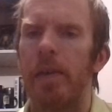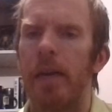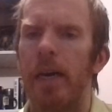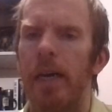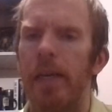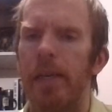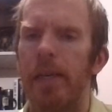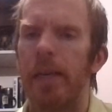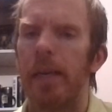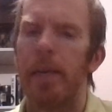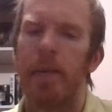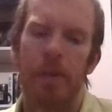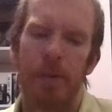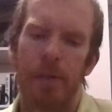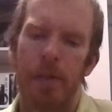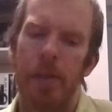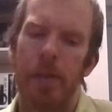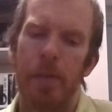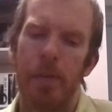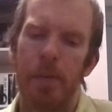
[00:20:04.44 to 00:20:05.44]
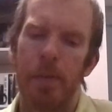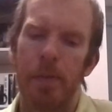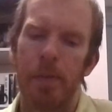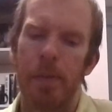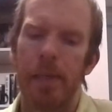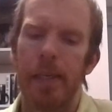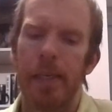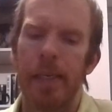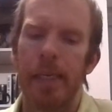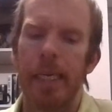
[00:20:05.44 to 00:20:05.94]
on top of the
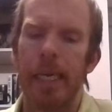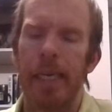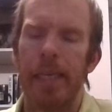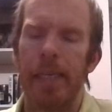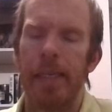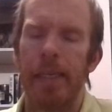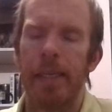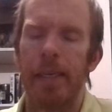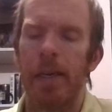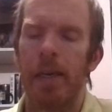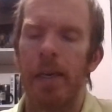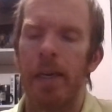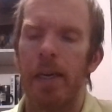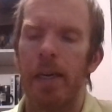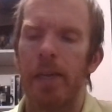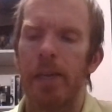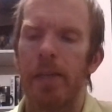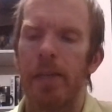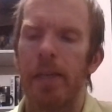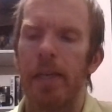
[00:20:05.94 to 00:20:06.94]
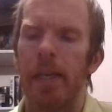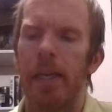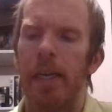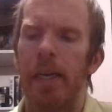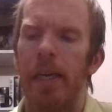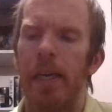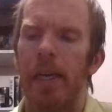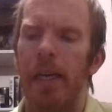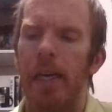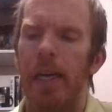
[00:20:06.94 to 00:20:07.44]
casting cost,
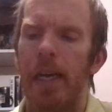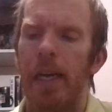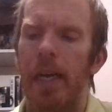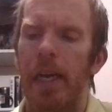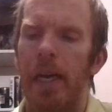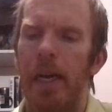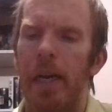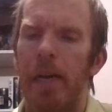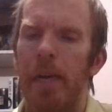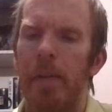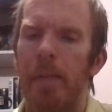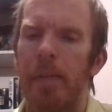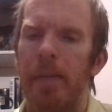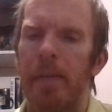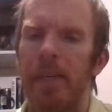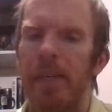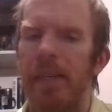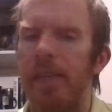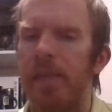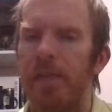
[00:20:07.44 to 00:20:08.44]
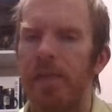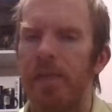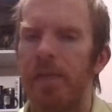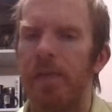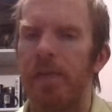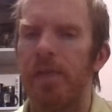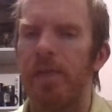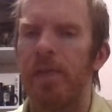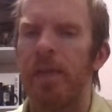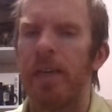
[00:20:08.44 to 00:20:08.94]
it
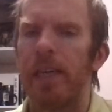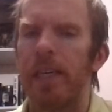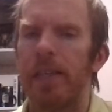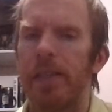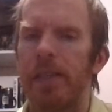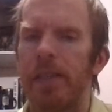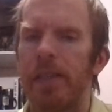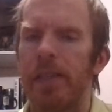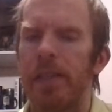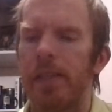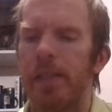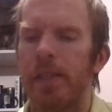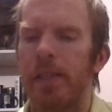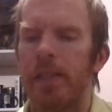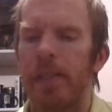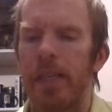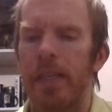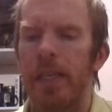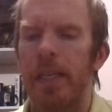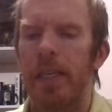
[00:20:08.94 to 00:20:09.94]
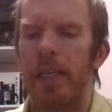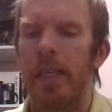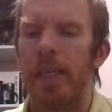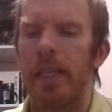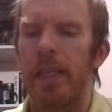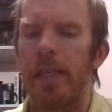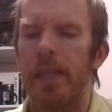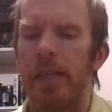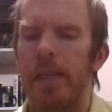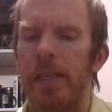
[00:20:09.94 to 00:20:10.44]
fights
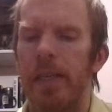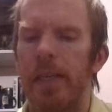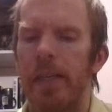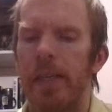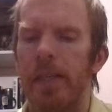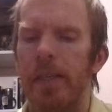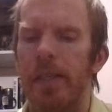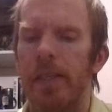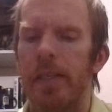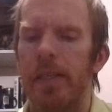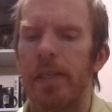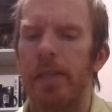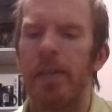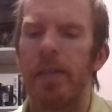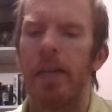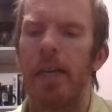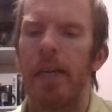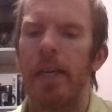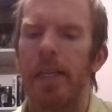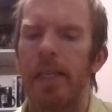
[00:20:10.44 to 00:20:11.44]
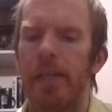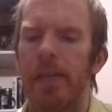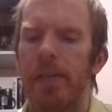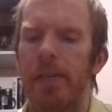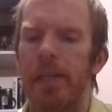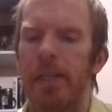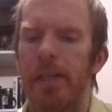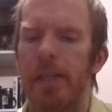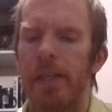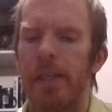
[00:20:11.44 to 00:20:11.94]
another target
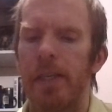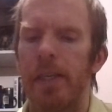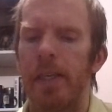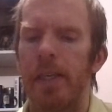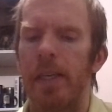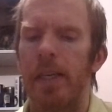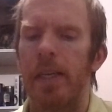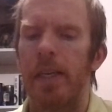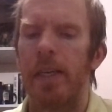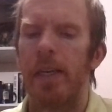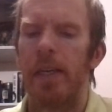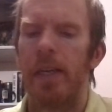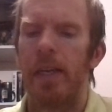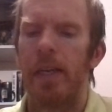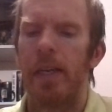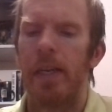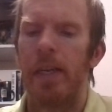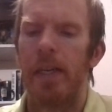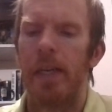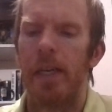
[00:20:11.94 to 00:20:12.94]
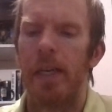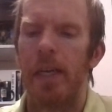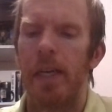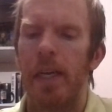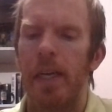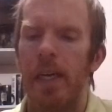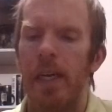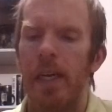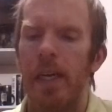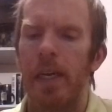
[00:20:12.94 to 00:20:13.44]
creature.
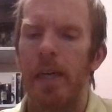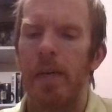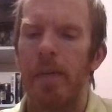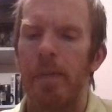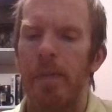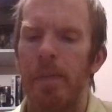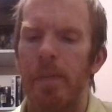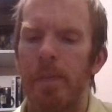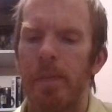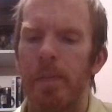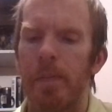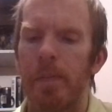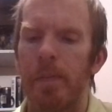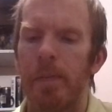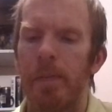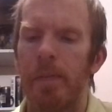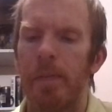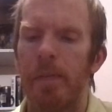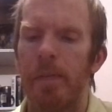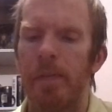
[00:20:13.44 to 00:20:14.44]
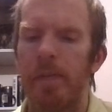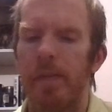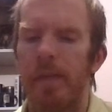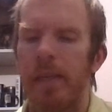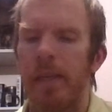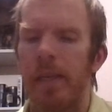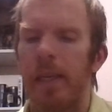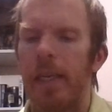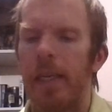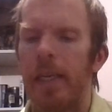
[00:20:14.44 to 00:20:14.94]
Um,
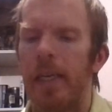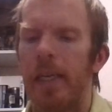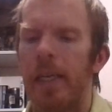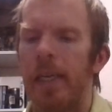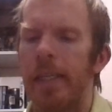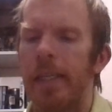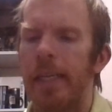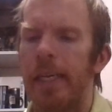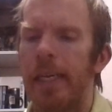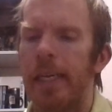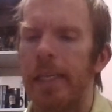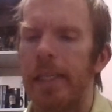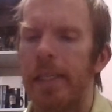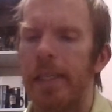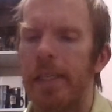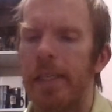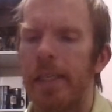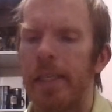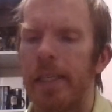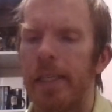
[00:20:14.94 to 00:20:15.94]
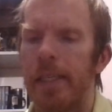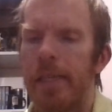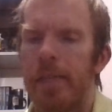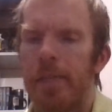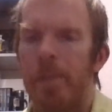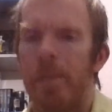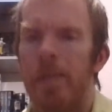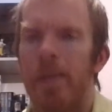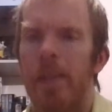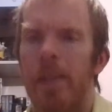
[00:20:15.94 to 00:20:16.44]
and then
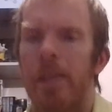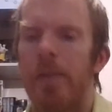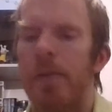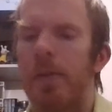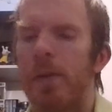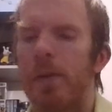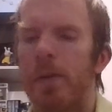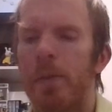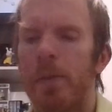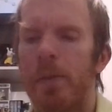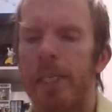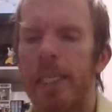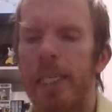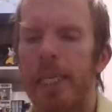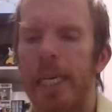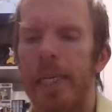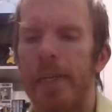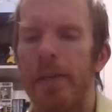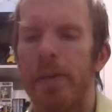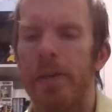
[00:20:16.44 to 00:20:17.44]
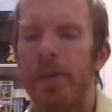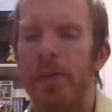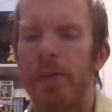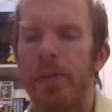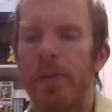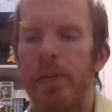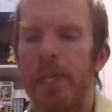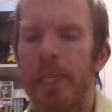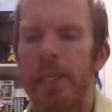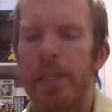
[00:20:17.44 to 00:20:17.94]
normally I don't
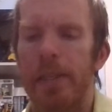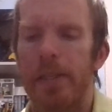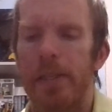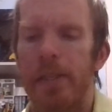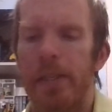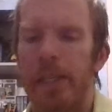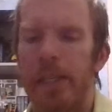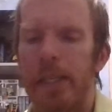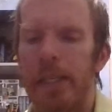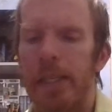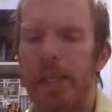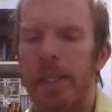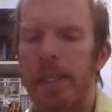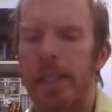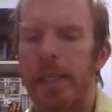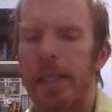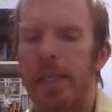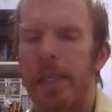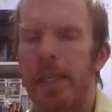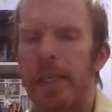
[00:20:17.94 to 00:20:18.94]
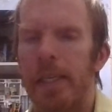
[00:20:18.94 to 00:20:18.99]
read the